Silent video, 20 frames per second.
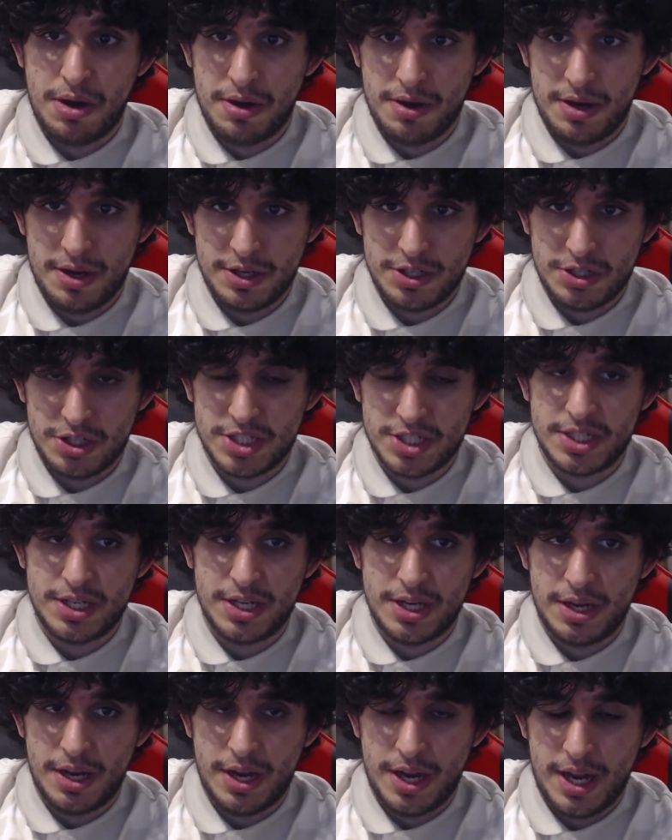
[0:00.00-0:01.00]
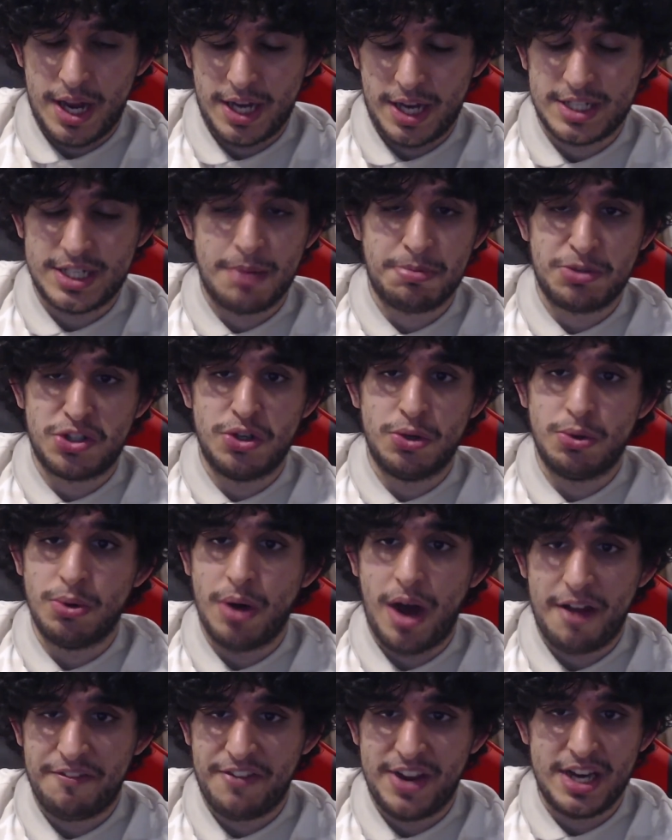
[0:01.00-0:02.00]
just exceptional.
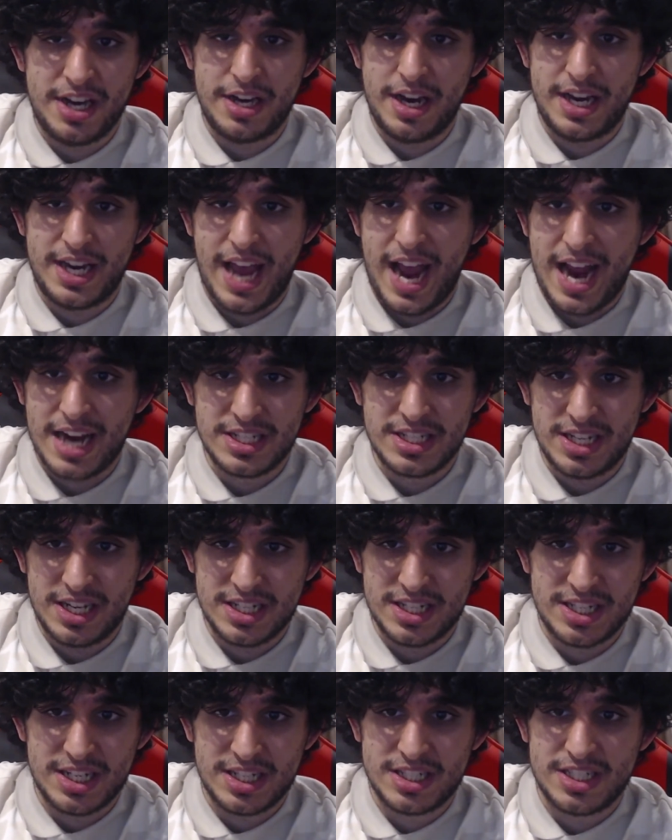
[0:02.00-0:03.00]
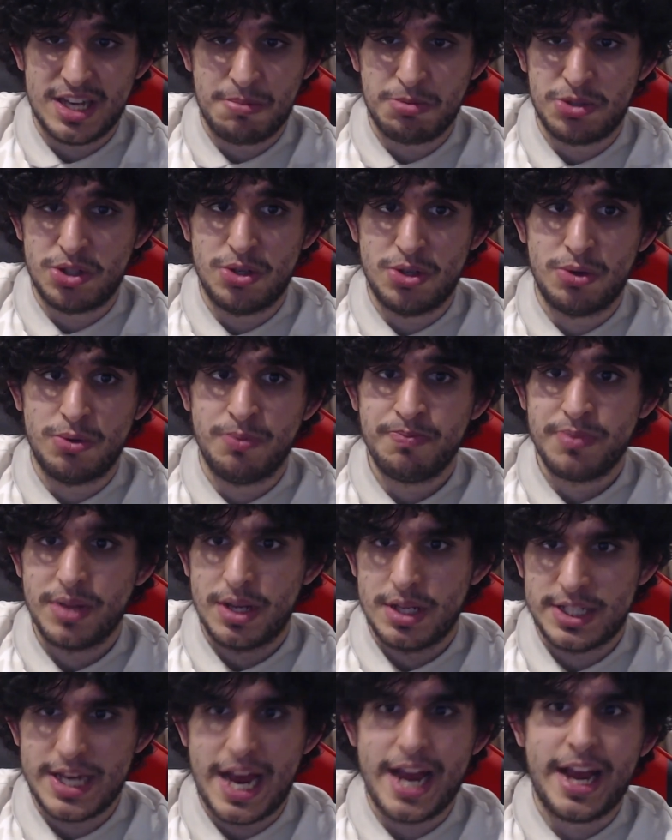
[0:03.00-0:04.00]
I think the acting is exceptional.
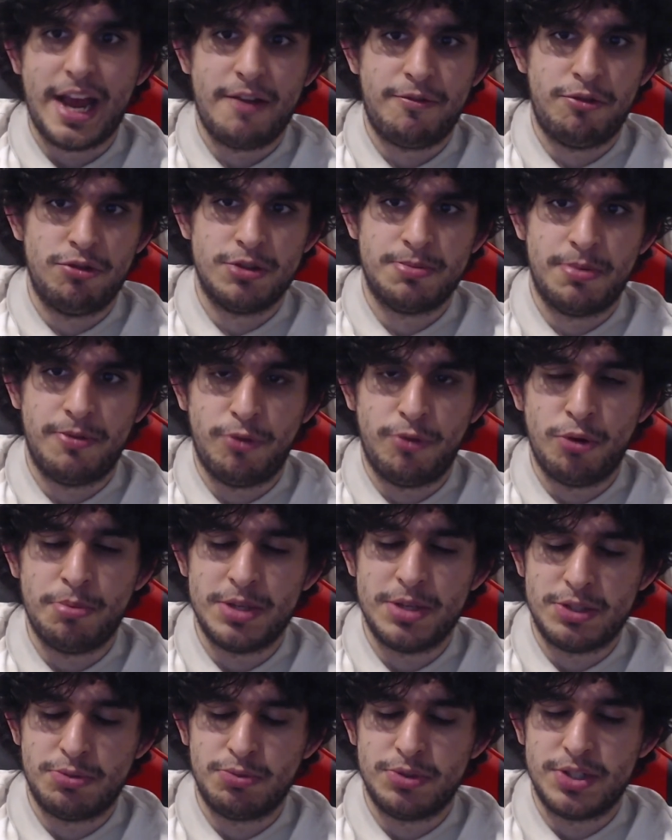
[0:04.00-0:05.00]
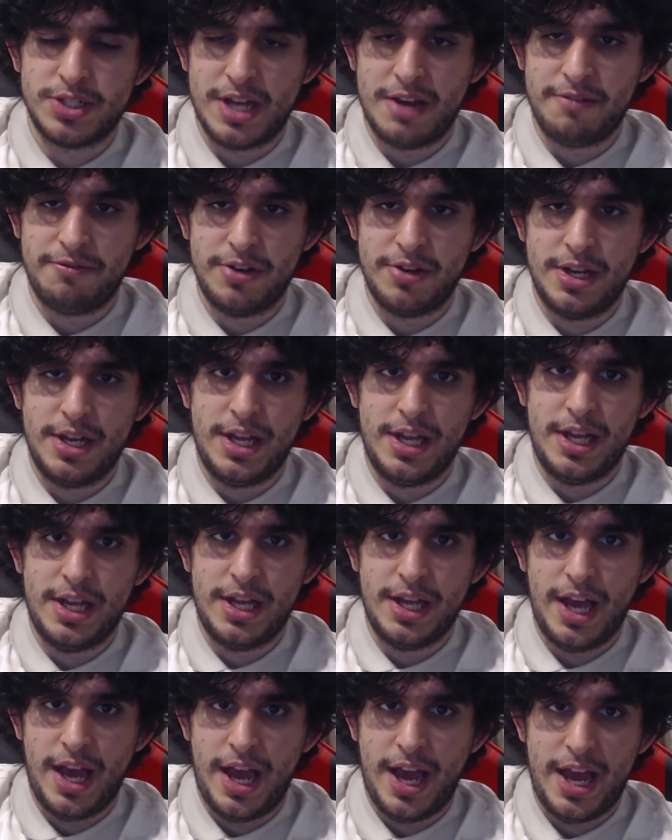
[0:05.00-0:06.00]
Zac Efron's performance was
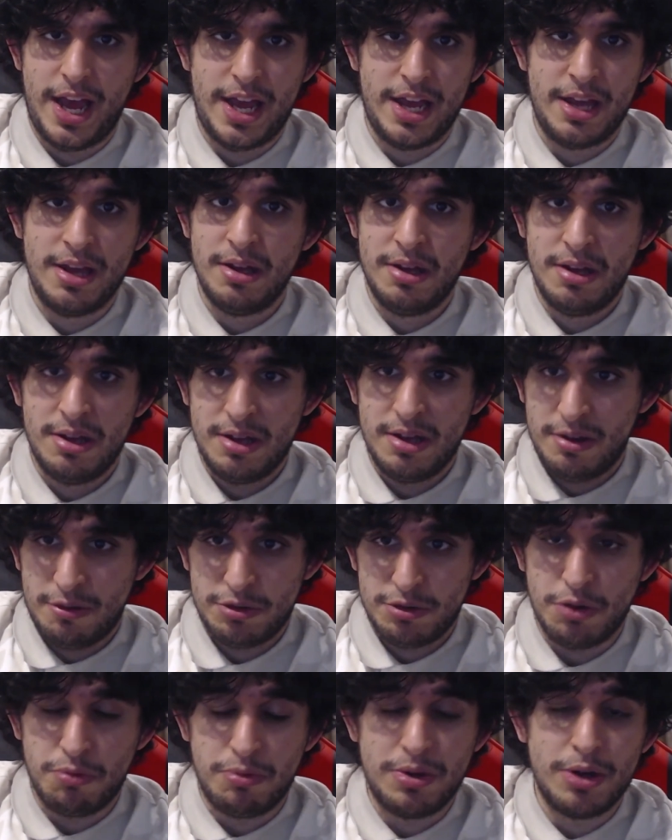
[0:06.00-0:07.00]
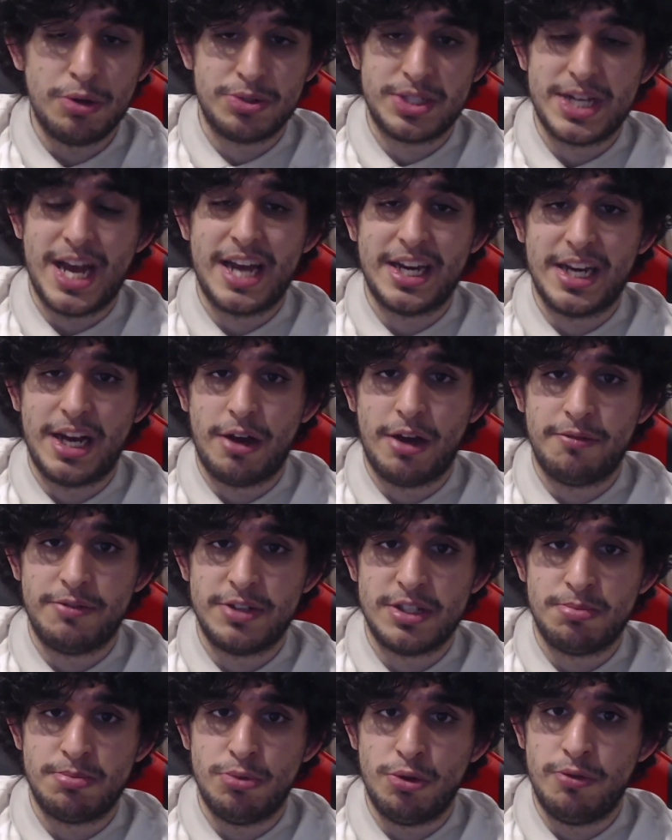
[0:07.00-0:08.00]
definitely the real standout of
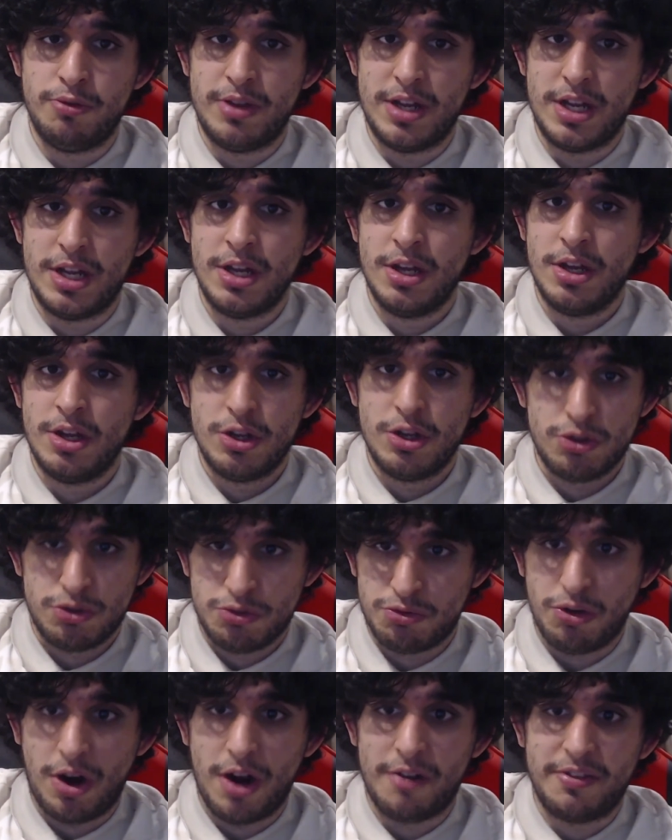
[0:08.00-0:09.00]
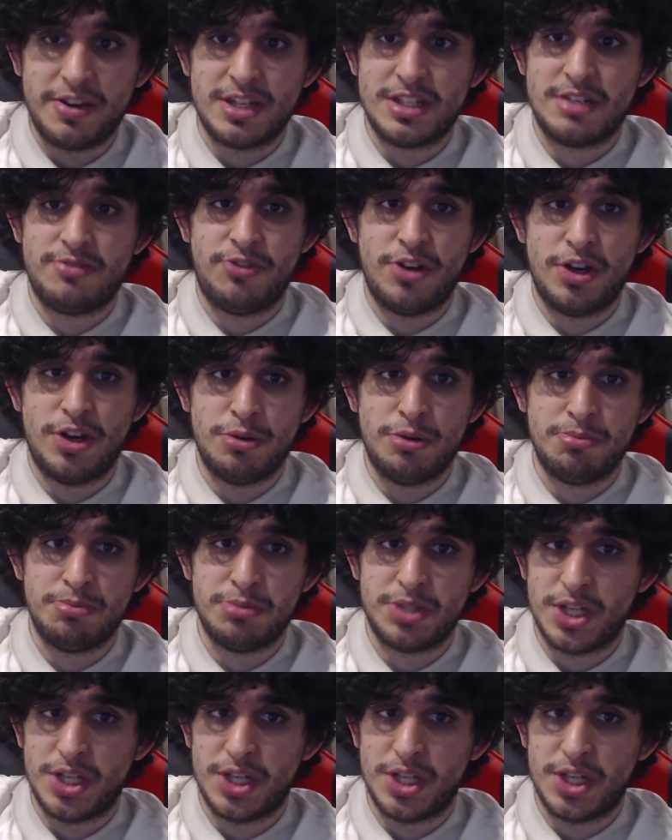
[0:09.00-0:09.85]
this movie, driving this film's